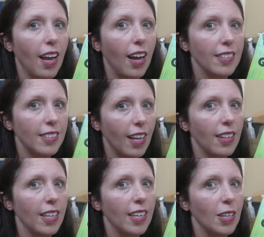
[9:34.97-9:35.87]

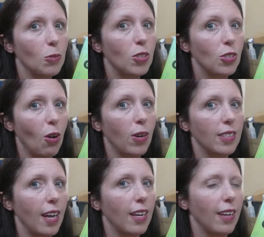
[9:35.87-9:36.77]
Suddenly he was so
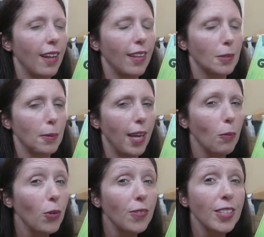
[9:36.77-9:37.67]
excited, and this
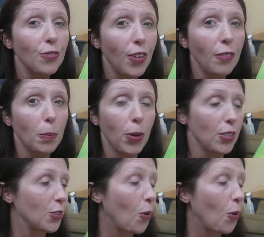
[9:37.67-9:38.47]
became one of his favorite books.